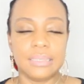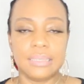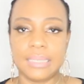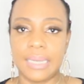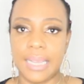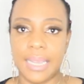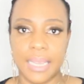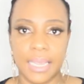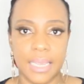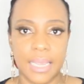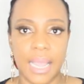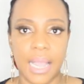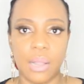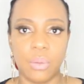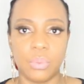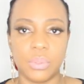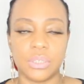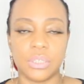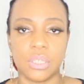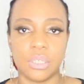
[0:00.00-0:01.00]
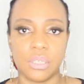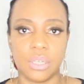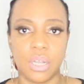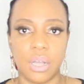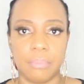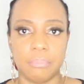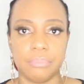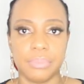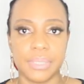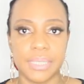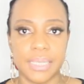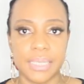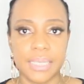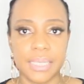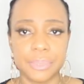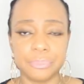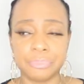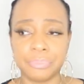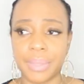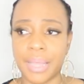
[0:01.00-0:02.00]
day I was gonna complete
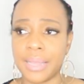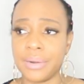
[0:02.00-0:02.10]
it